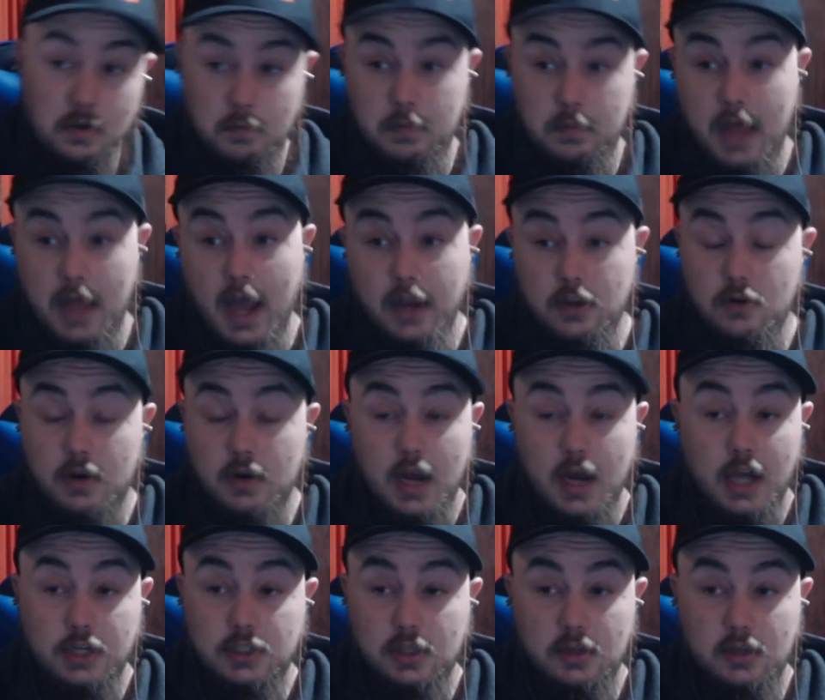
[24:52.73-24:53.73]
that you could
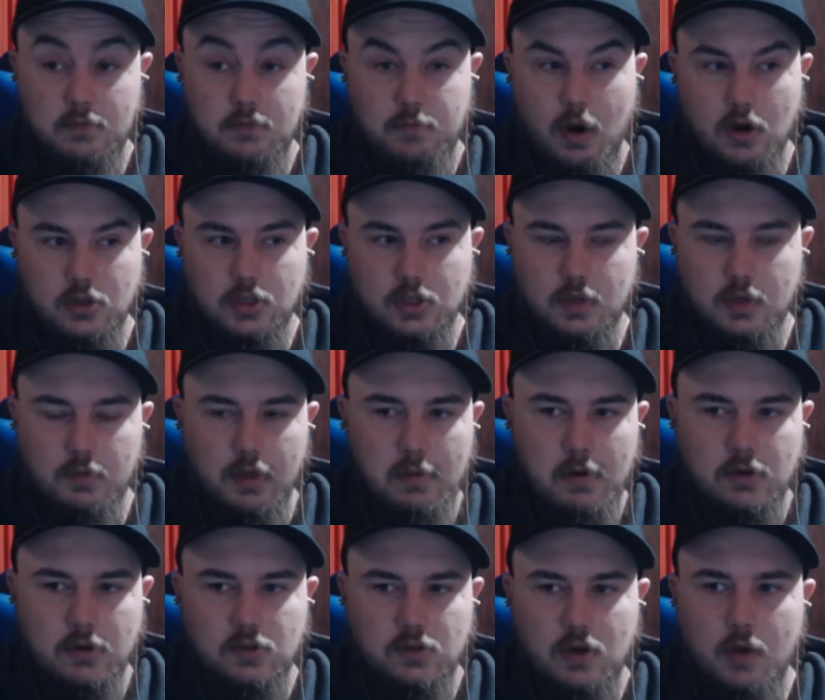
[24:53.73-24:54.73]
actually partially blame
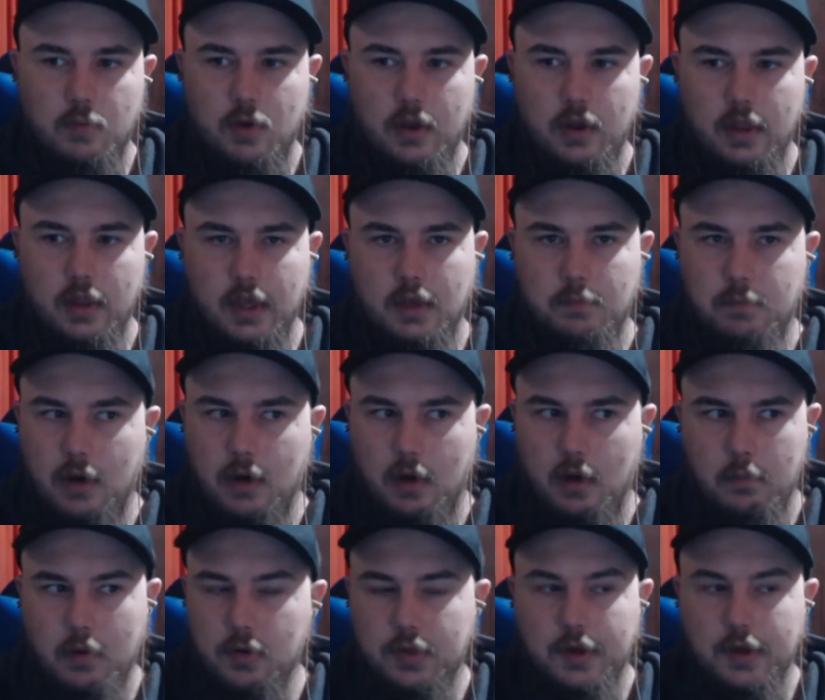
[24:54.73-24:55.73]
on Trump, right? Like,
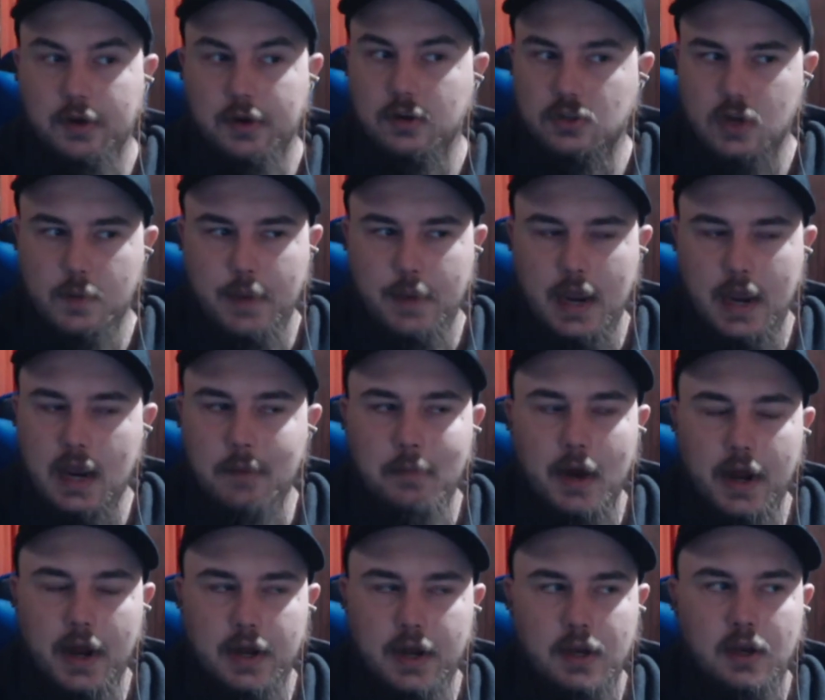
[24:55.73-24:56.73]
both under Trump and
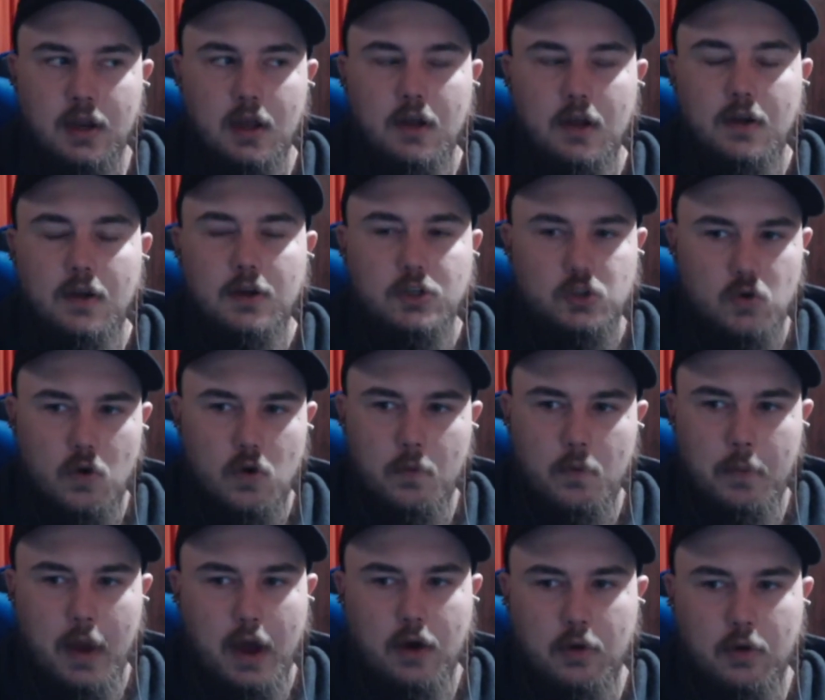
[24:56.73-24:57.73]
Biden, Jerome
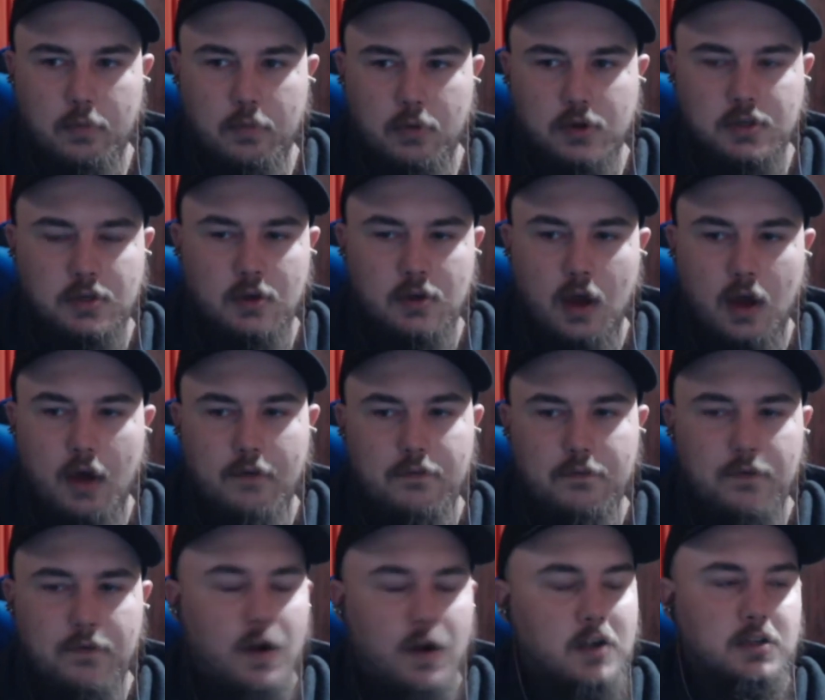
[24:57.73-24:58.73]
Powell printed a
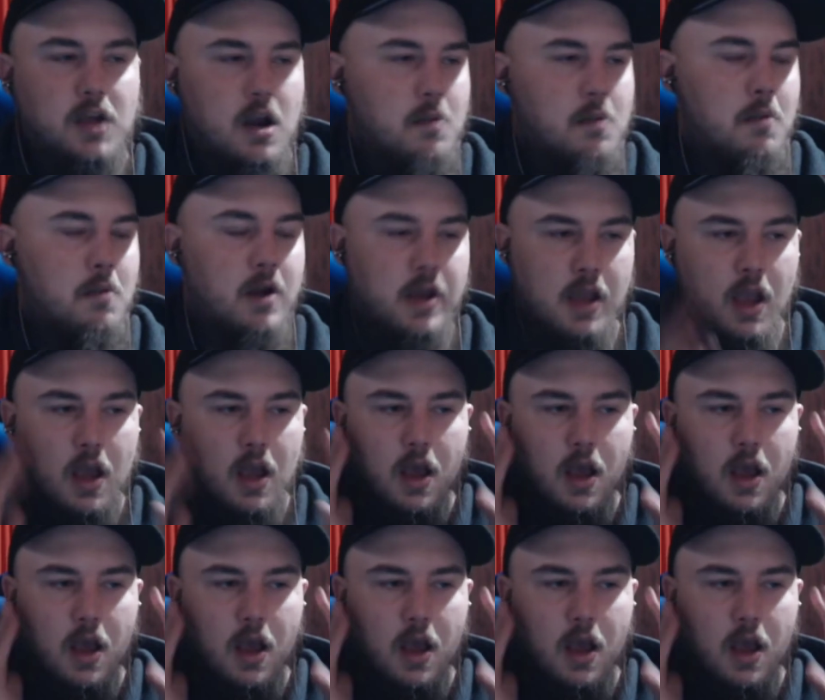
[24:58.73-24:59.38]
fuck ton of money.